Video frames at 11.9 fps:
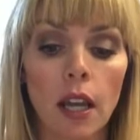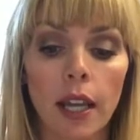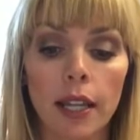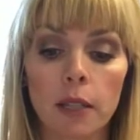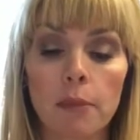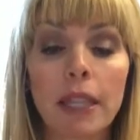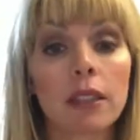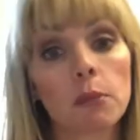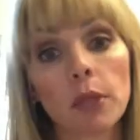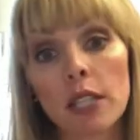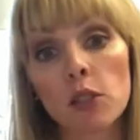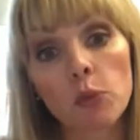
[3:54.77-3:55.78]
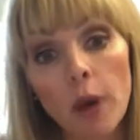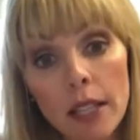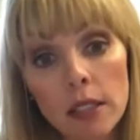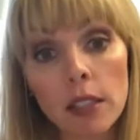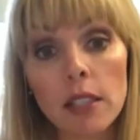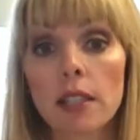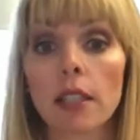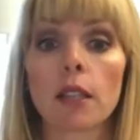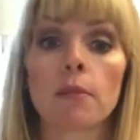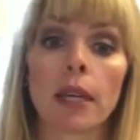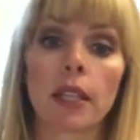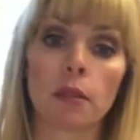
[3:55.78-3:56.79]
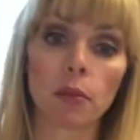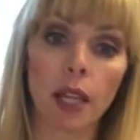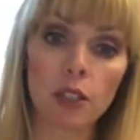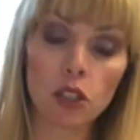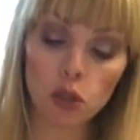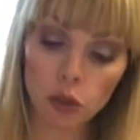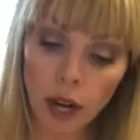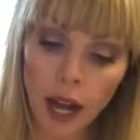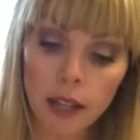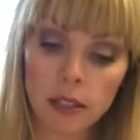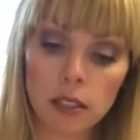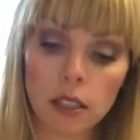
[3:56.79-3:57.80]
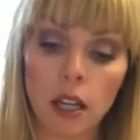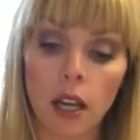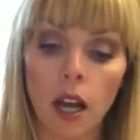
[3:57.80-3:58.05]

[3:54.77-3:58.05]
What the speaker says: It can make them less restless. It can make them less stressed,